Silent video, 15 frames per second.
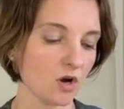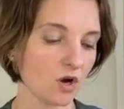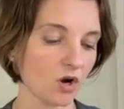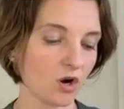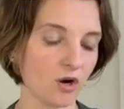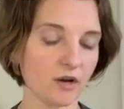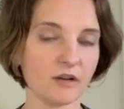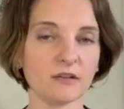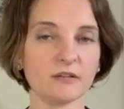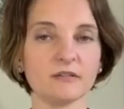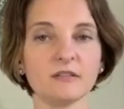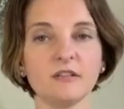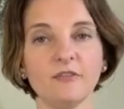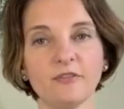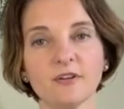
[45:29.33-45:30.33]
on
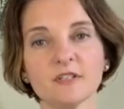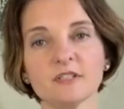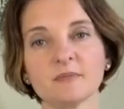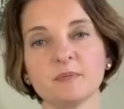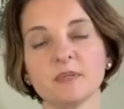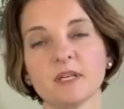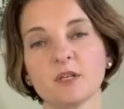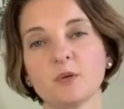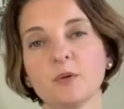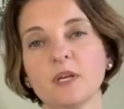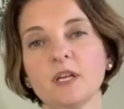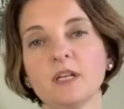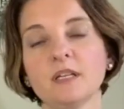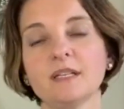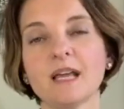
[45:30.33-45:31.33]
difference
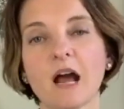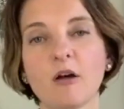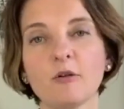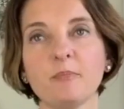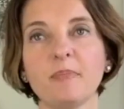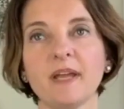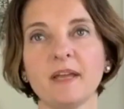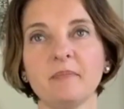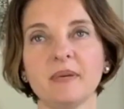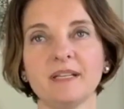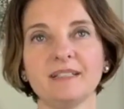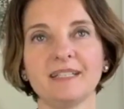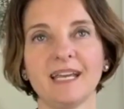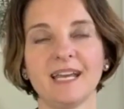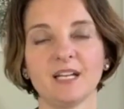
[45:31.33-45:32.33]
between down
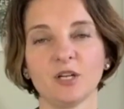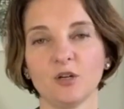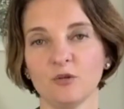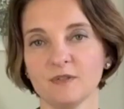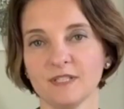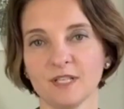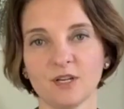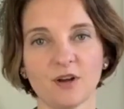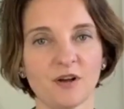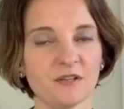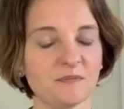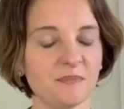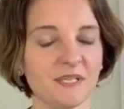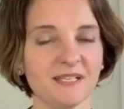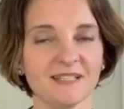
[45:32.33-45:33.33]
payment and closing
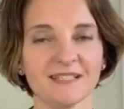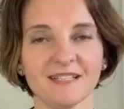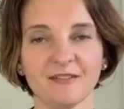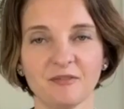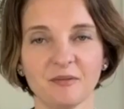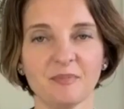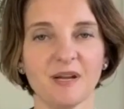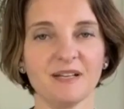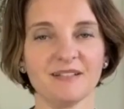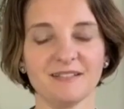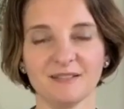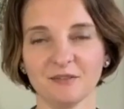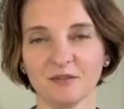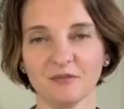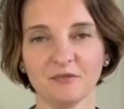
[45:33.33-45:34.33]
costs, because everybody's
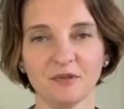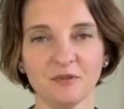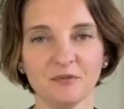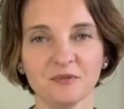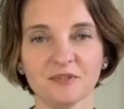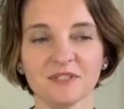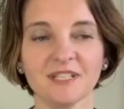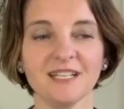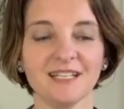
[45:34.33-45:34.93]
still confused